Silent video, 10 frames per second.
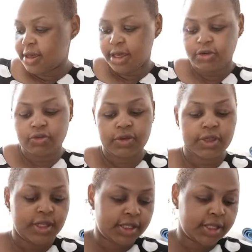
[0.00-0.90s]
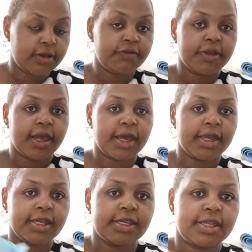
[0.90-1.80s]
I took this self-care
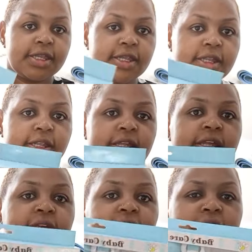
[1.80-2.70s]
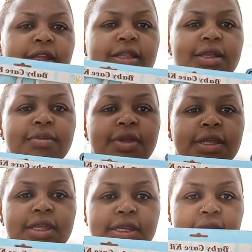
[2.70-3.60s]
kit this is something
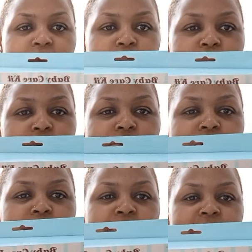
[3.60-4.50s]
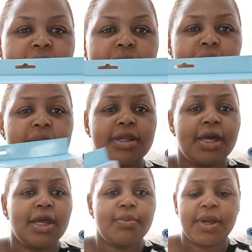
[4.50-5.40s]
that I bought with my first baby
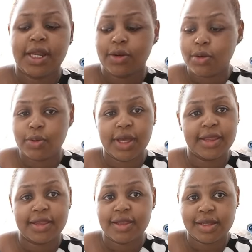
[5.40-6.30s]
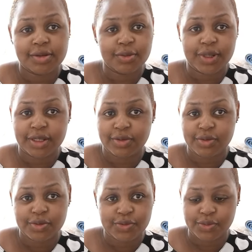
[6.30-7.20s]
I, but I don't know where the things always
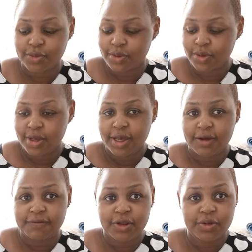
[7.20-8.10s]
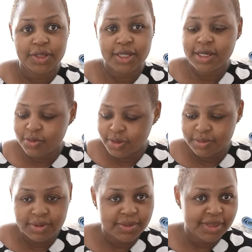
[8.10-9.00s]
go to after using it with the
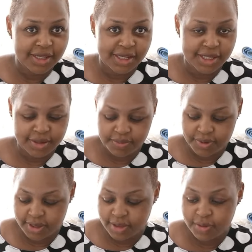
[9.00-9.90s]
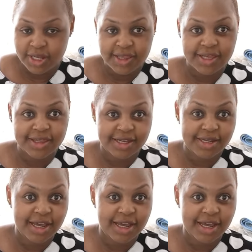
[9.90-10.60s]
baby they disappear the only thing that